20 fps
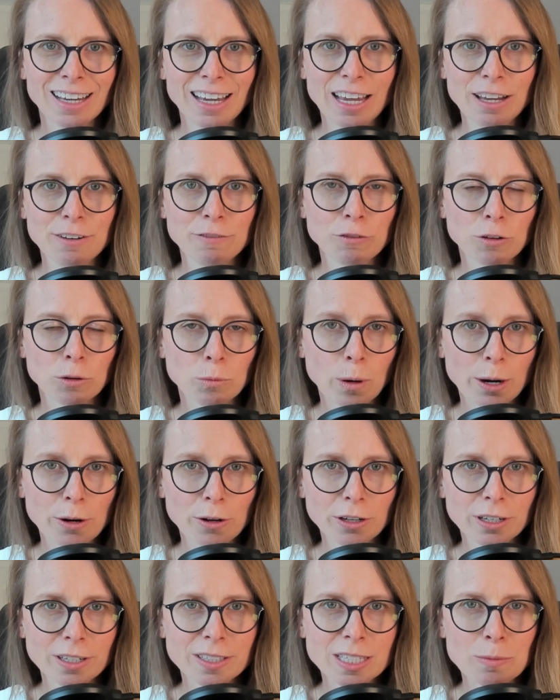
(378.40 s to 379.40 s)
And for
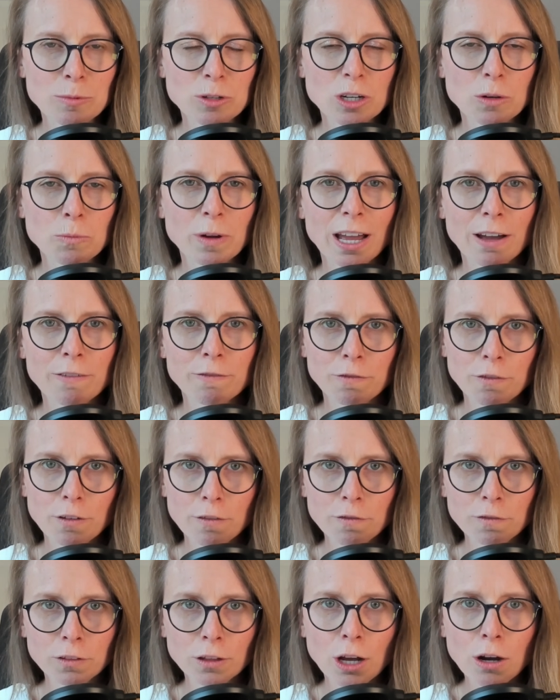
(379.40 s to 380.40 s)
water consumption, we have
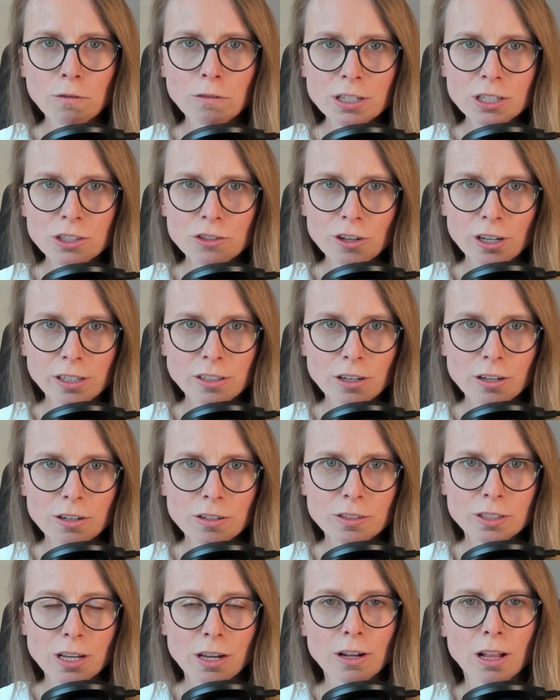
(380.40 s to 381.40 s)
flow
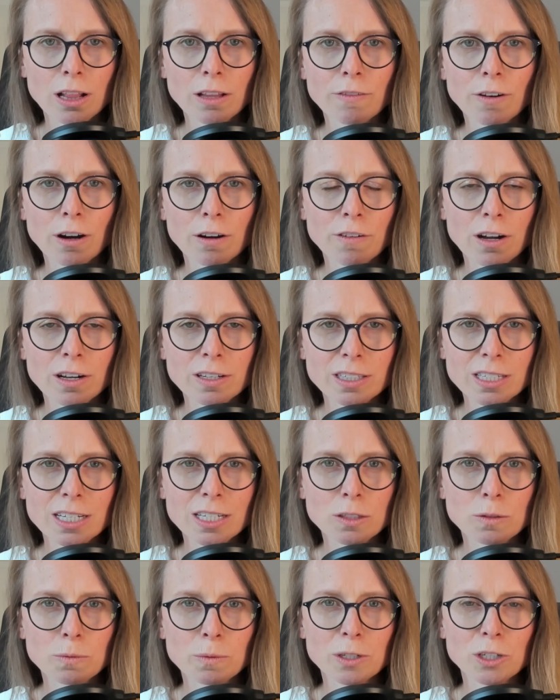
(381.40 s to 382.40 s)
restrictors on all of our
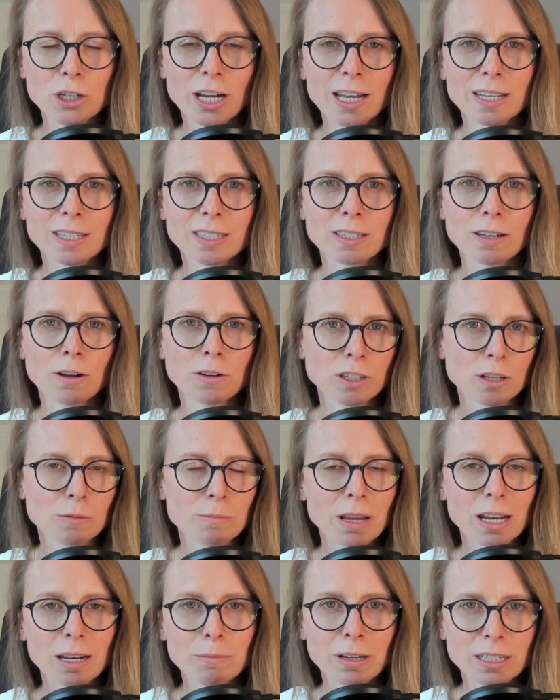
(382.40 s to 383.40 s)
faucets, which has also
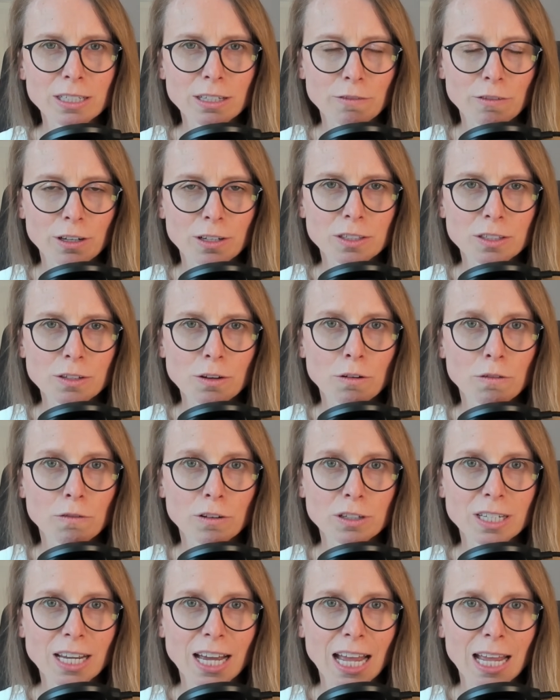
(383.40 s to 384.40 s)
made a big difference
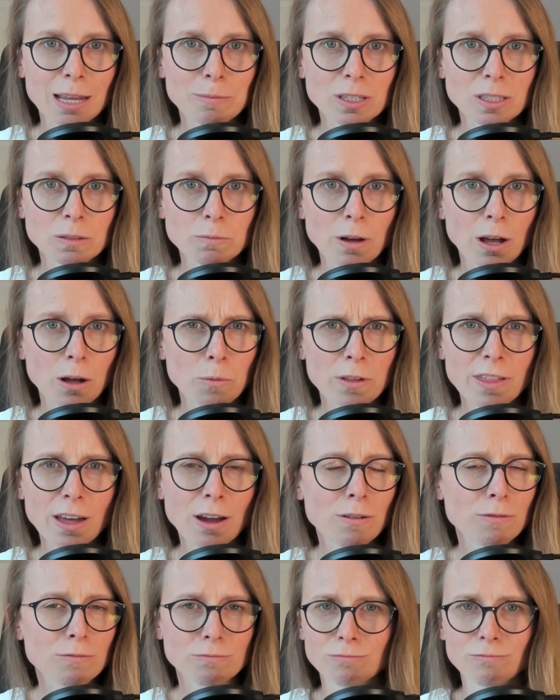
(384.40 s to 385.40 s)
over time as well
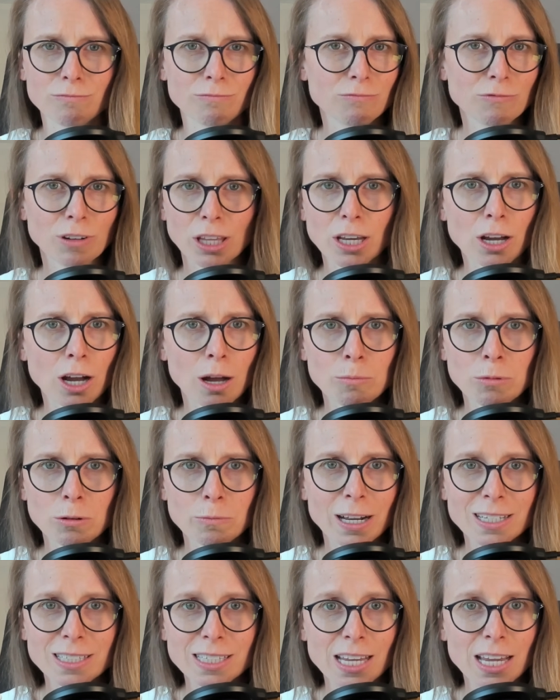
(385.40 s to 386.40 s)
without really
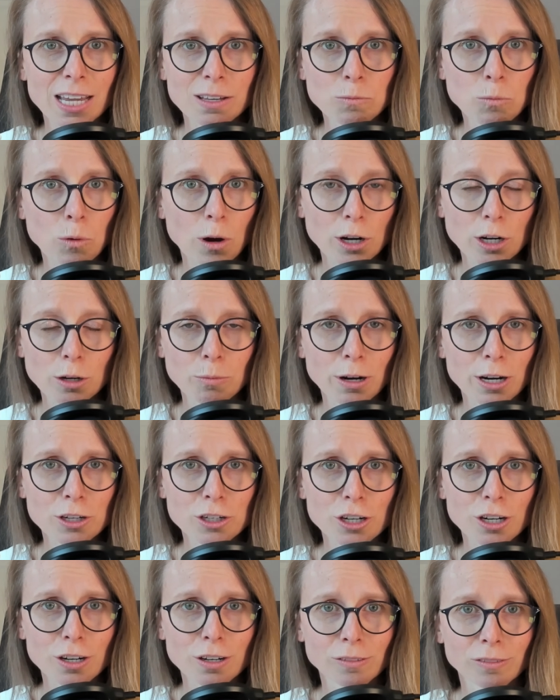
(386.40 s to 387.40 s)
compromising water
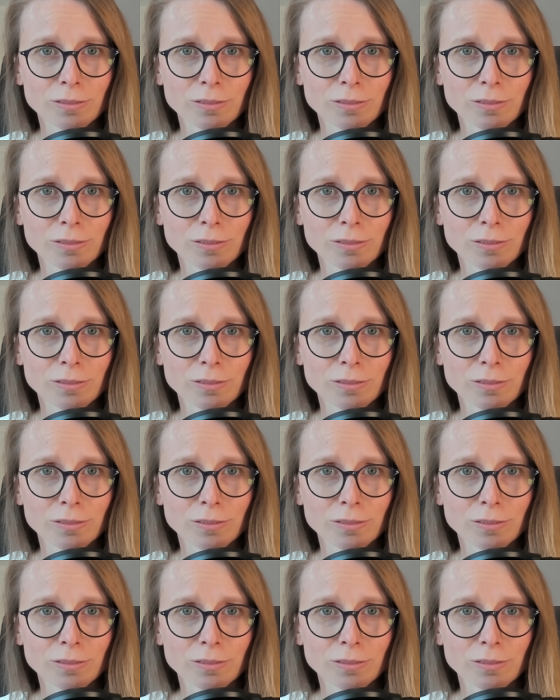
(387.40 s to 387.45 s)
pressure.